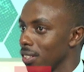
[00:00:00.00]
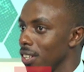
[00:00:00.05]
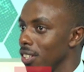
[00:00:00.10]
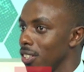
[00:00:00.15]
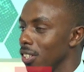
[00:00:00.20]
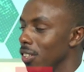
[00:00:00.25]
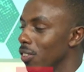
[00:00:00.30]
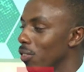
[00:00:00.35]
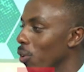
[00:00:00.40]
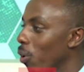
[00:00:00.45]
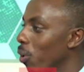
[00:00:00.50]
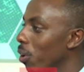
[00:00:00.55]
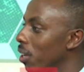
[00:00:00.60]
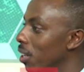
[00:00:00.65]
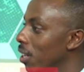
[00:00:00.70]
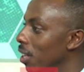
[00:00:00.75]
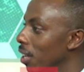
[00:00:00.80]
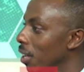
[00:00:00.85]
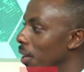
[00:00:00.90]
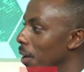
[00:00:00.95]
it is
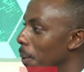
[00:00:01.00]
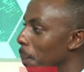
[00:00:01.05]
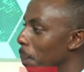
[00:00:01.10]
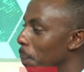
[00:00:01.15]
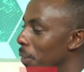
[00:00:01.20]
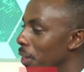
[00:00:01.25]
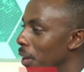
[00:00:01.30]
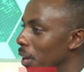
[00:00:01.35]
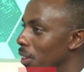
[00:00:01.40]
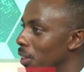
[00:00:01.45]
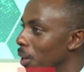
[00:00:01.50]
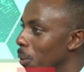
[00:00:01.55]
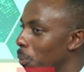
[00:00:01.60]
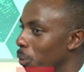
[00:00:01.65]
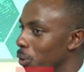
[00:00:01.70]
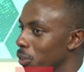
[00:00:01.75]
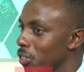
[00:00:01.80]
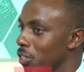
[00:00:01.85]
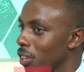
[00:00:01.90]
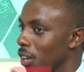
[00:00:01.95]
only the
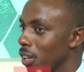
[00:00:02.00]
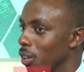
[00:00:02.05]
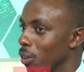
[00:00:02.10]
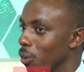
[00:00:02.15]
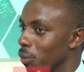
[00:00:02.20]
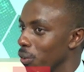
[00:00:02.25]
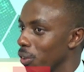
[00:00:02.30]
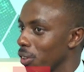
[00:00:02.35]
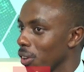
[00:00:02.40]
posturing of